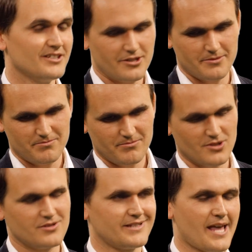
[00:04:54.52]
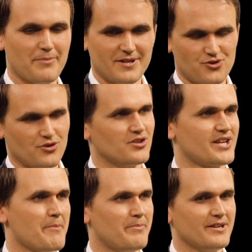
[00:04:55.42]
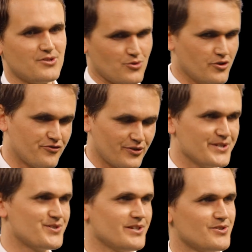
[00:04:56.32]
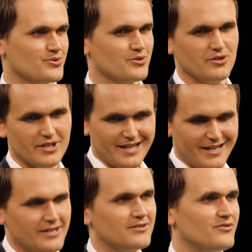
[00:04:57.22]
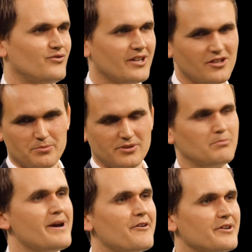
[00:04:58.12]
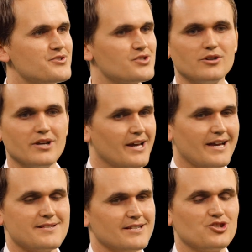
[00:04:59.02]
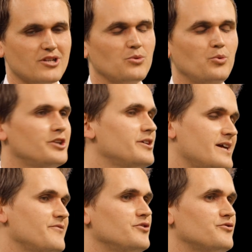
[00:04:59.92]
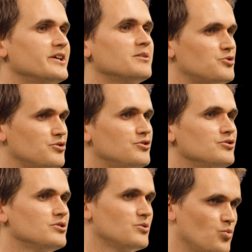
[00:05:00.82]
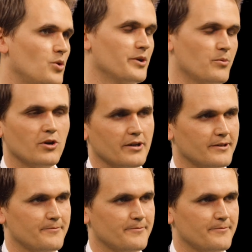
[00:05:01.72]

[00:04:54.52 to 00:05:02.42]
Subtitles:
You slap us, or you tap us, or you freeze us, or you intervene, you put a barrier. So essentially, we don't have the freedom to do what we want.